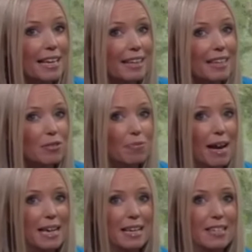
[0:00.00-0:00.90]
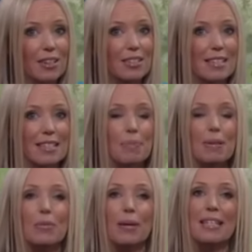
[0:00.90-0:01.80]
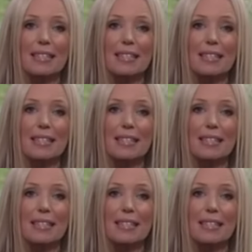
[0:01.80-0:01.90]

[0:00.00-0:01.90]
and then this rain is going to slip its way